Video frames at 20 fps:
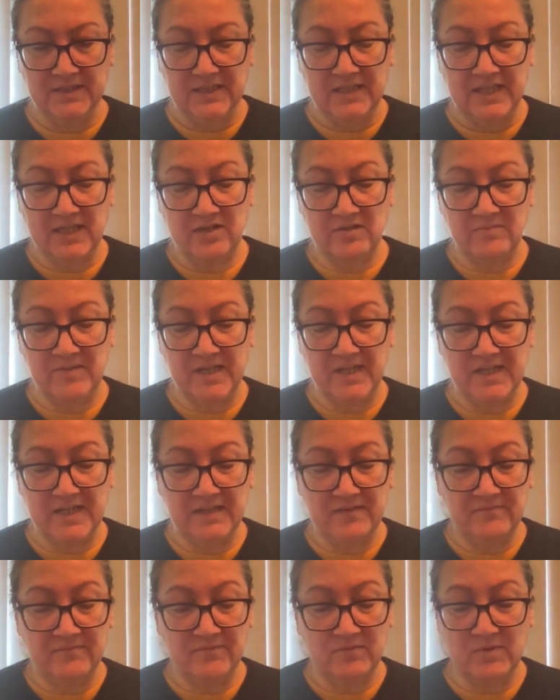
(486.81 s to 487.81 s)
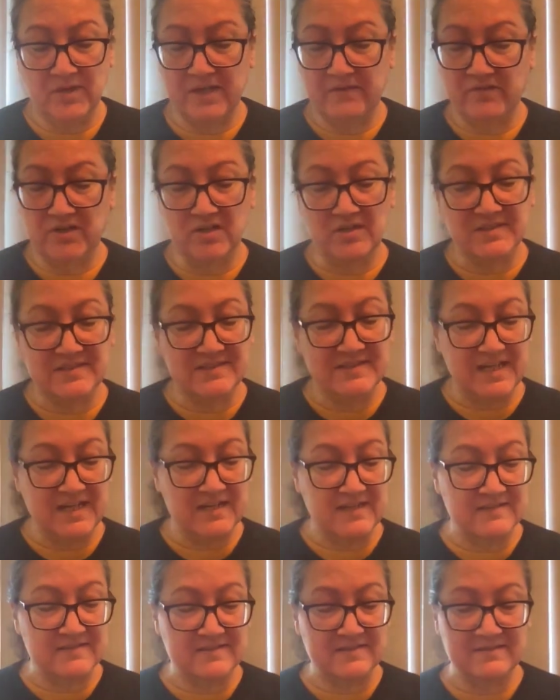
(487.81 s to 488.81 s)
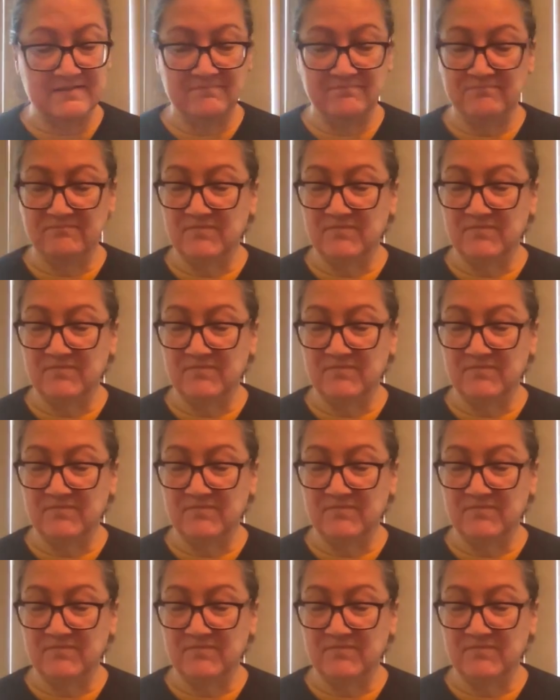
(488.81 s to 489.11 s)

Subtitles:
Intermediate would have a good stance,